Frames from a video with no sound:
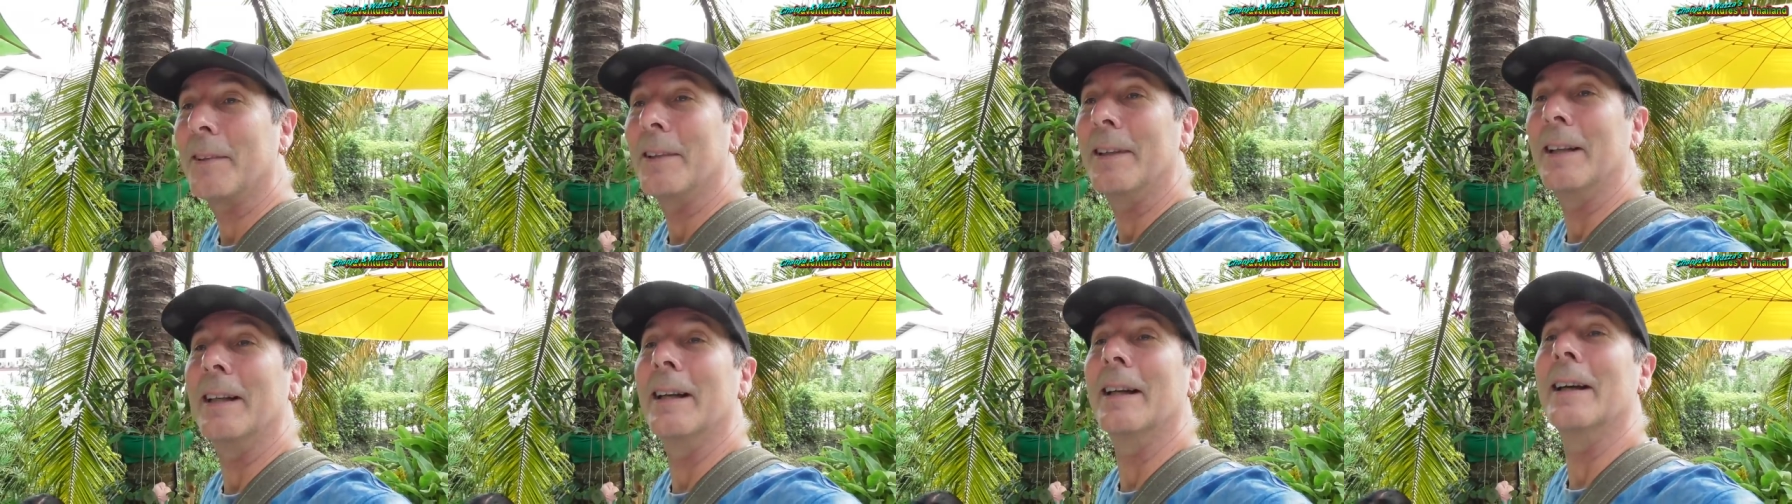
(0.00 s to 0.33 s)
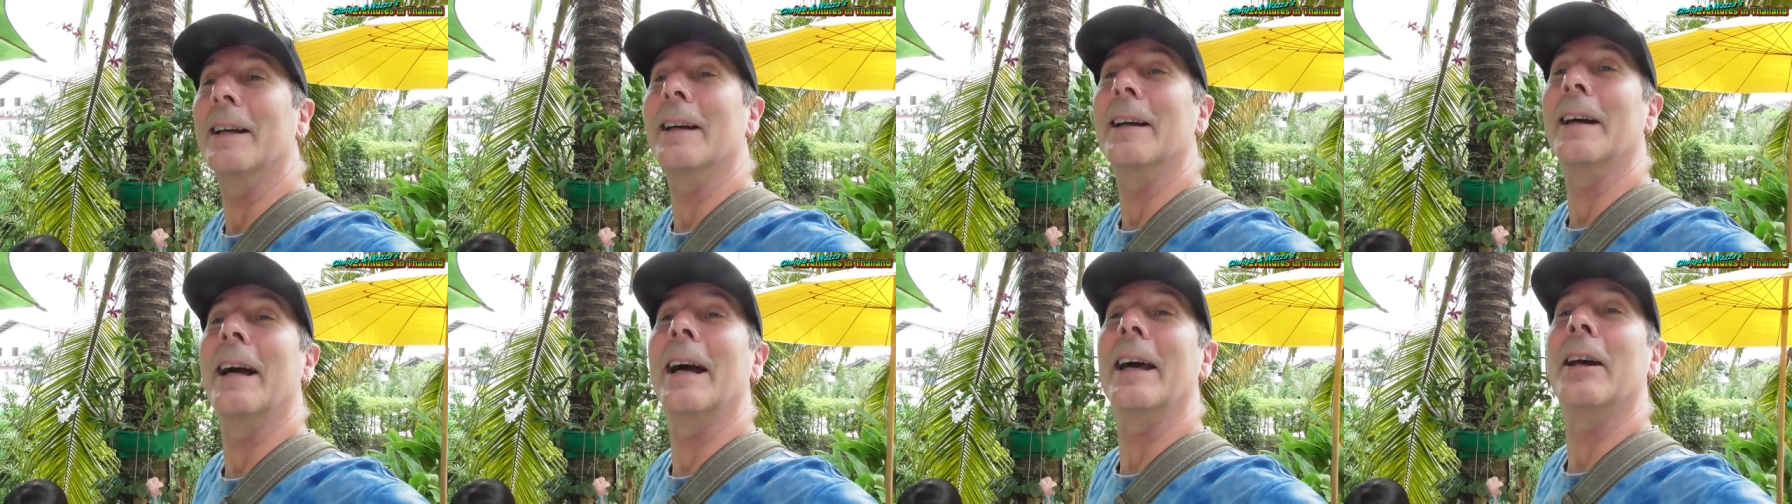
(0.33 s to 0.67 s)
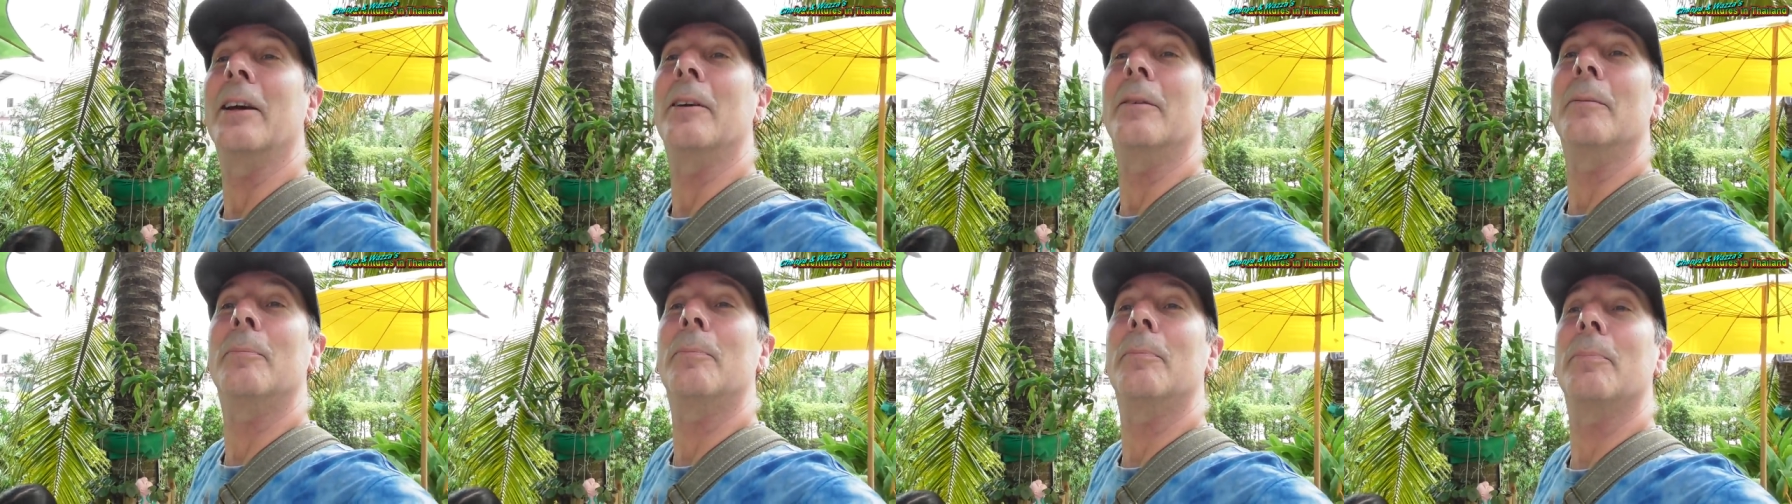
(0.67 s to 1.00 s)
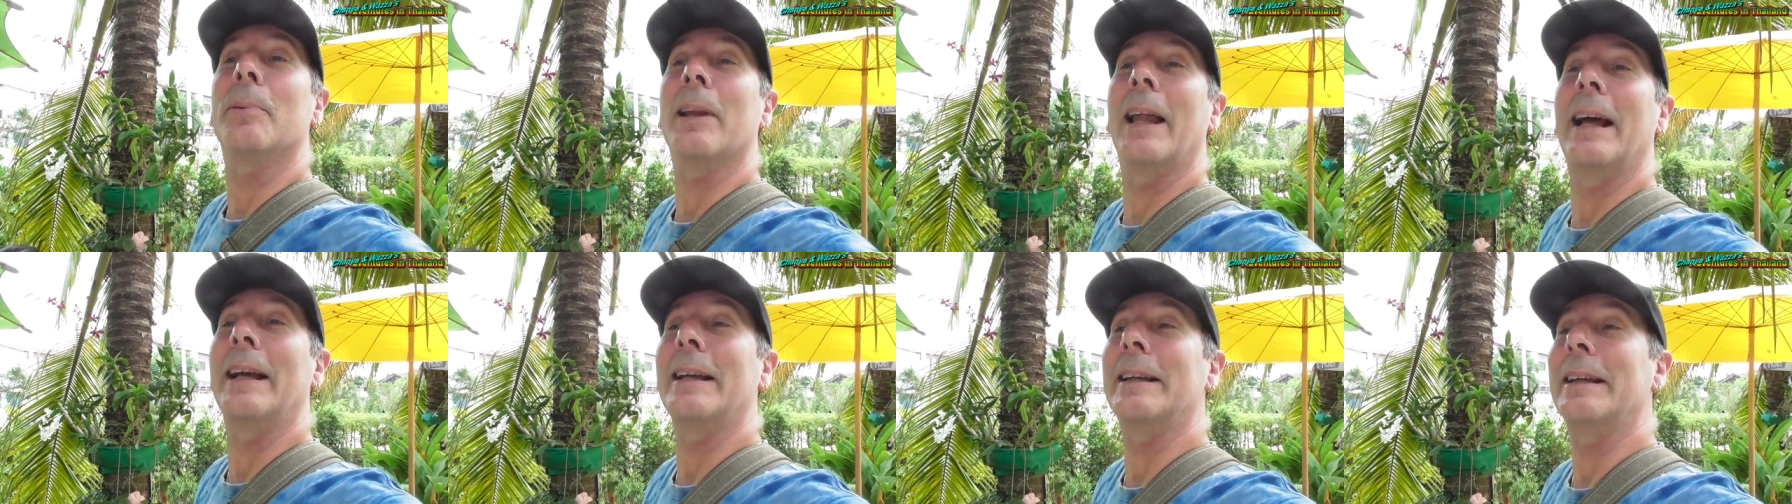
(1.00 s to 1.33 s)
Uh, and
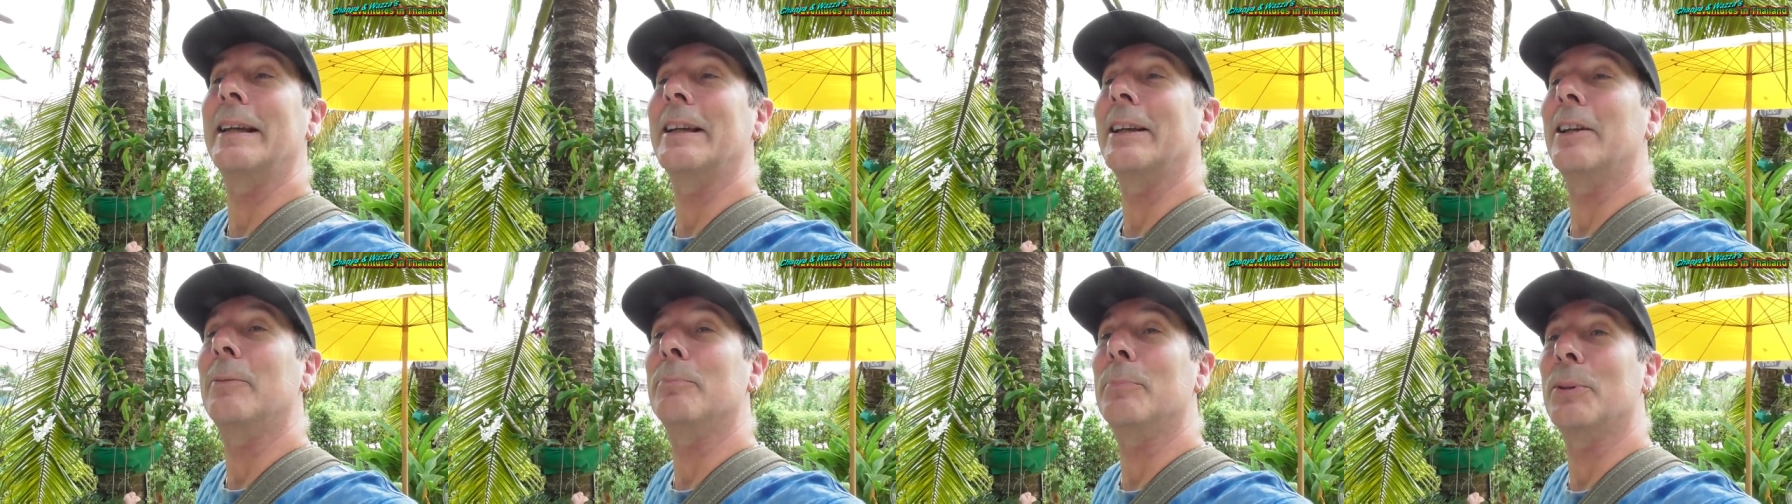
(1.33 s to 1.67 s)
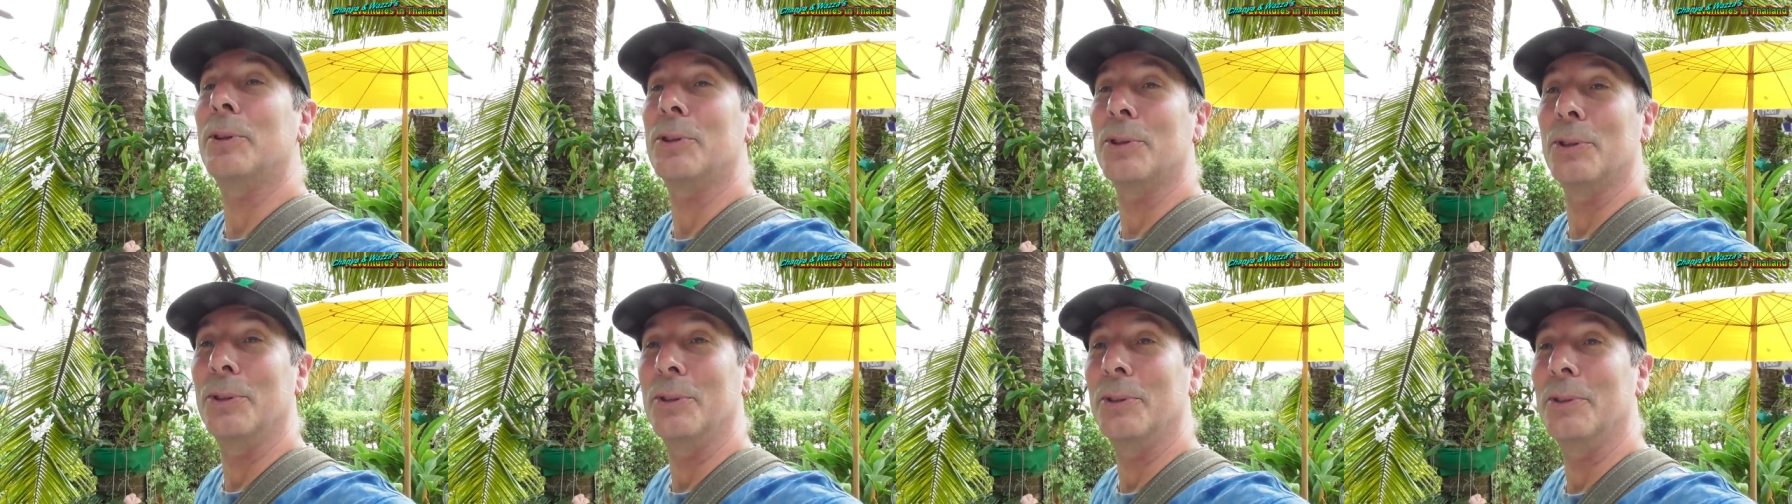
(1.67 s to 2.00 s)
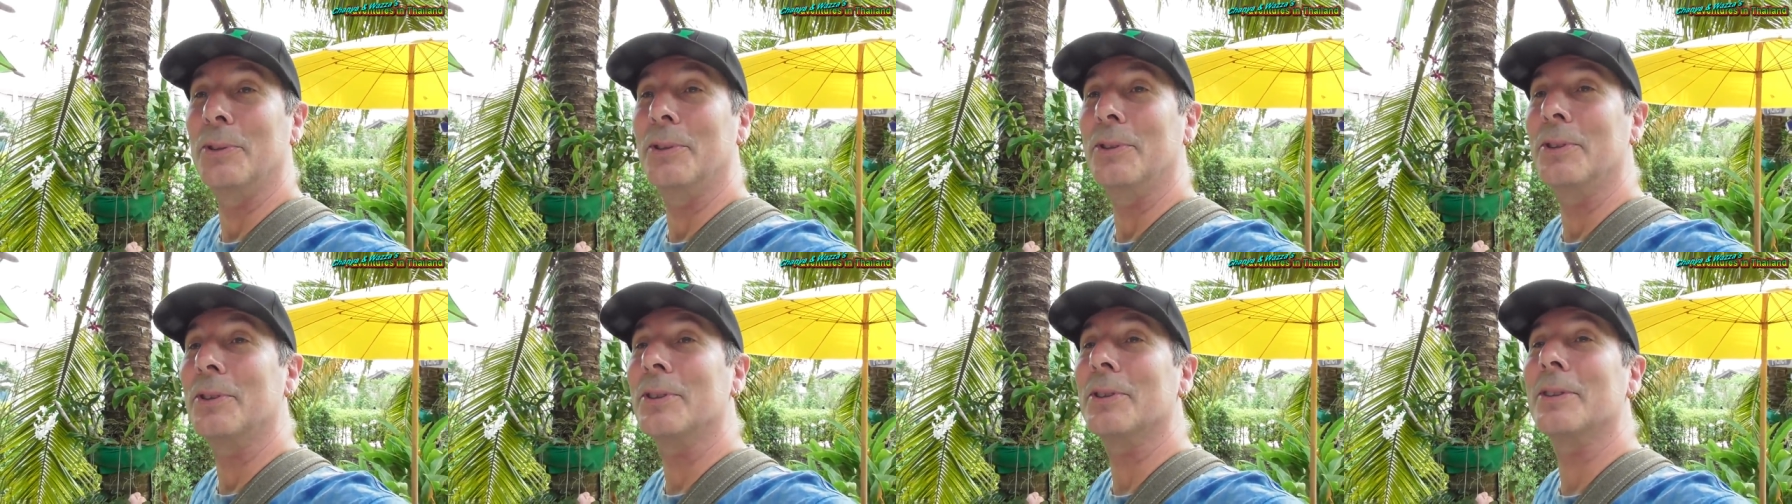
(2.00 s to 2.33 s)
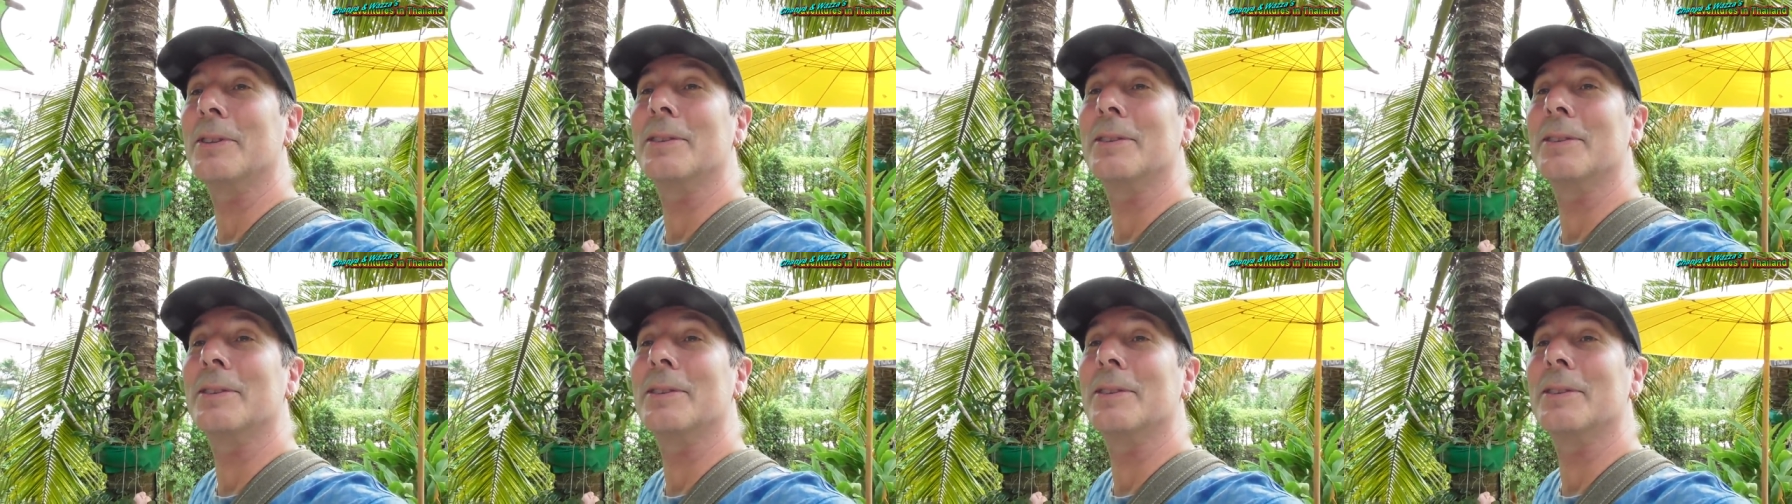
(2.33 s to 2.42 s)
planking and platoons